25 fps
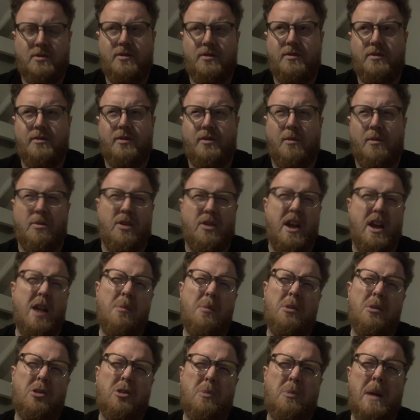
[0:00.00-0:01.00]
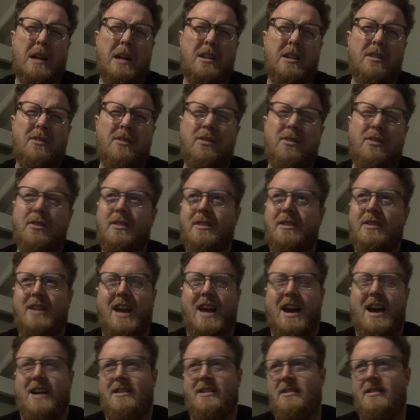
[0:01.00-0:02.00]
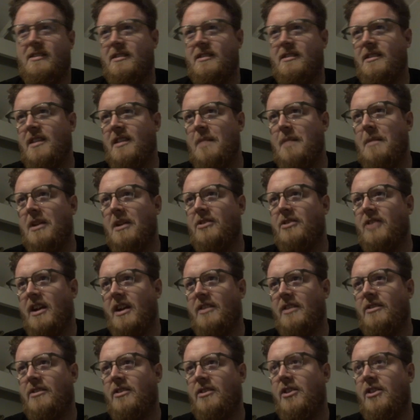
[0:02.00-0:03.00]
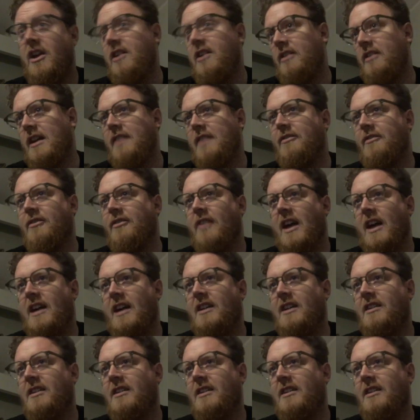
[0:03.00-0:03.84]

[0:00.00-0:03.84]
From their perspective, yeah, that makes sense. Their left flank.